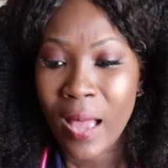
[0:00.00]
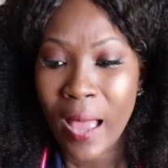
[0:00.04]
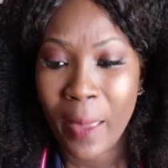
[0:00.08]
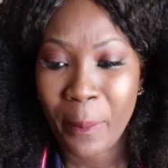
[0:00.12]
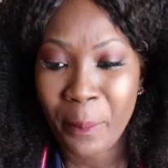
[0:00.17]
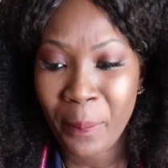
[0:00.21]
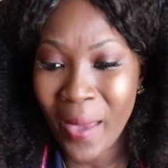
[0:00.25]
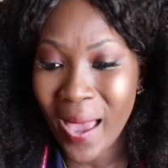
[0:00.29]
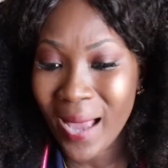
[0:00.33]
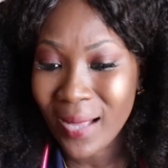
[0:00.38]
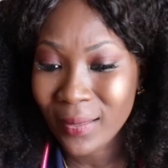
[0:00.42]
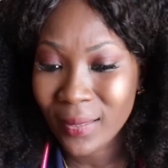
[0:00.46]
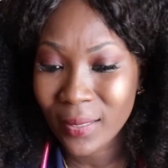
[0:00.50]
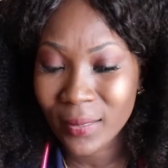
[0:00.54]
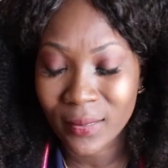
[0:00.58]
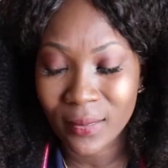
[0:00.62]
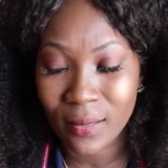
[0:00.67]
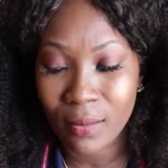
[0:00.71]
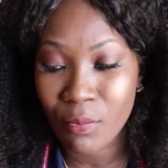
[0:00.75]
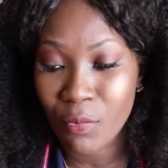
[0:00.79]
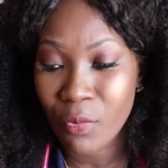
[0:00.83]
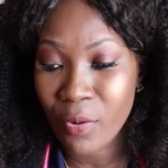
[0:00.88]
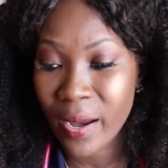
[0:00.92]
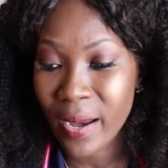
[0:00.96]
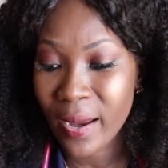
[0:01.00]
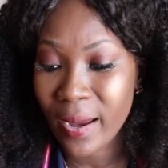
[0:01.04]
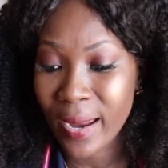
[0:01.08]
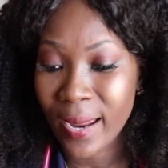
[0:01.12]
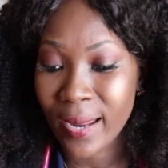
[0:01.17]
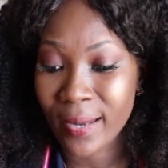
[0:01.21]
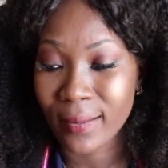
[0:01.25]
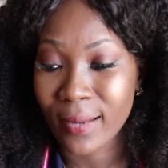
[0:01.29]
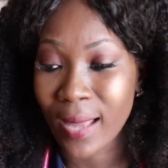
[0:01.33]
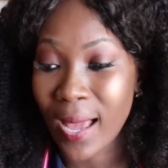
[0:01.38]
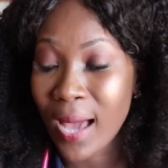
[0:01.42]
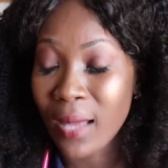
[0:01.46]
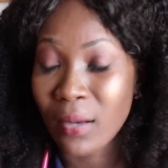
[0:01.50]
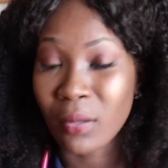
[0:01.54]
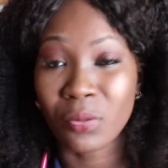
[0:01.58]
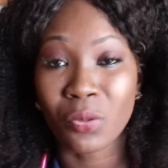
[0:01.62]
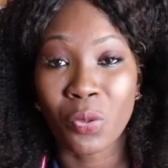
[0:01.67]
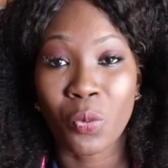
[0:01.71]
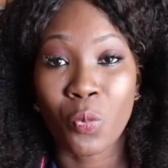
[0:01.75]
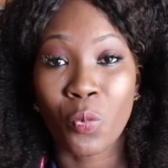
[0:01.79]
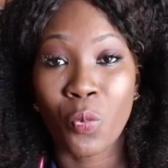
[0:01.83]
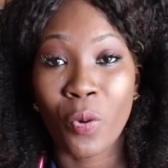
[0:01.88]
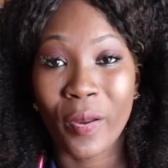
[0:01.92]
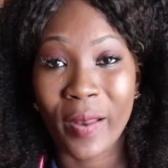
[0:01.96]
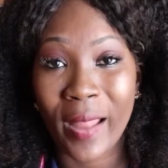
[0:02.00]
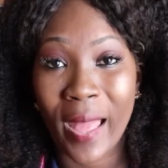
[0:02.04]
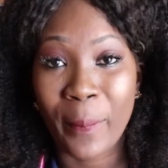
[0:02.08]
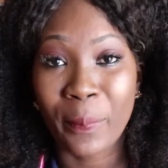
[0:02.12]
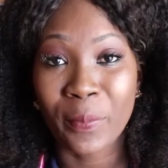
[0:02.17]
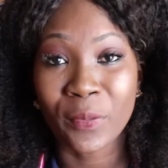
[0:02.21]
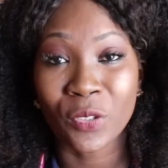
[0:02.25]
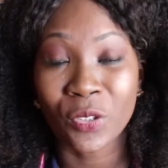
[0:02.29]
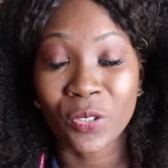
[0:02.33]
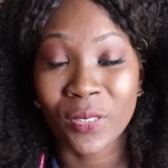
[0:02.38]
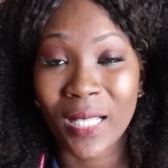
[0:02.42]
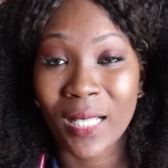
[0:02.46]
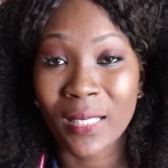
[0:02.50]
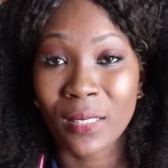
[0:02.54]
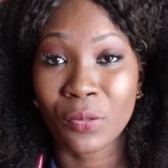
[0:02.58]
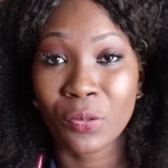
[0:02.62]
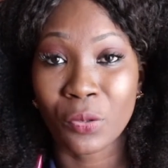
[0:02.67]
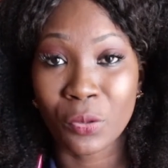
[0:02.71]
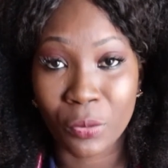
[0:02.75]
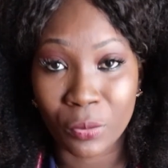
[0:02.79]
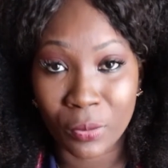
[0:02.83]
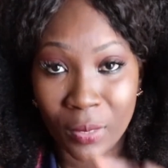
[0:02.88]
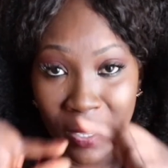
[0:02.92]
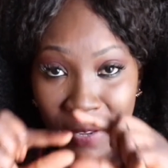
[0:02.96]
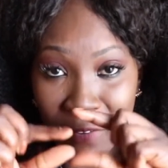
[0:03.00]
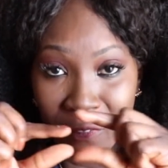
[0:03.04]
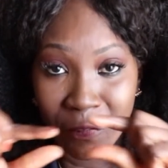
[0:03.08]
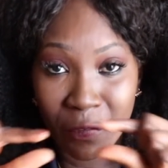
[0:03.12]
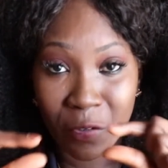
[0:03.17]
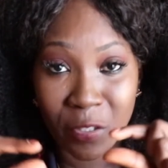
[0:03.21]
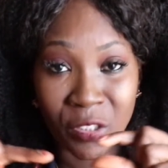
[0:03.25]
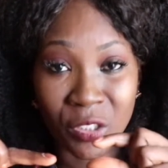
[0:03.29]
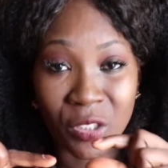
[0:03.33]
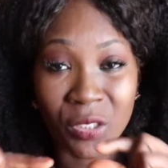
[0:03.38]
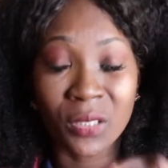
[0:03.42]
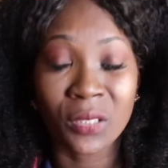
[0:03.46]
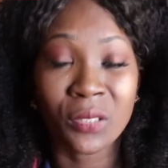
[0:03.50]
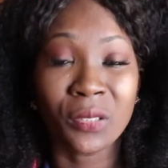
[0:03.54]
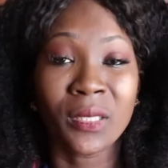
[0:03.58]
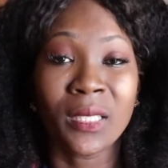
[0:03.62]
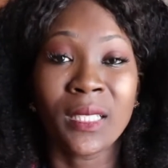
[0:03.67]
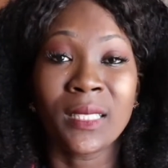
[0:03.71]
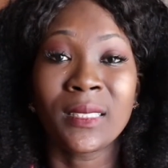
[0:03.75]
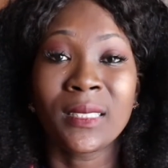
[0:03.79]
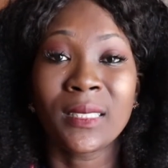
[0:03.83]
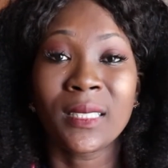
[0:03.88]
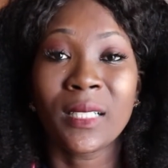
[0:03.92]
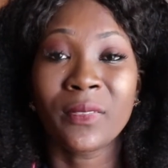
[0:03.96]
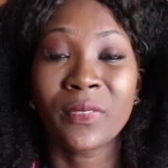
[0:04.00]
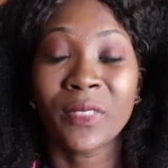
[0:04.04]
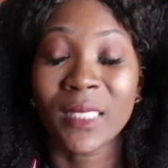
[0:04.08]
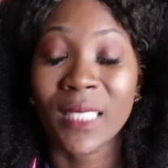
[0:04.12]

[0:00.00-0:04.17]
I packed it somewhere. And I don't know what happened to that little fortune cookie stuff,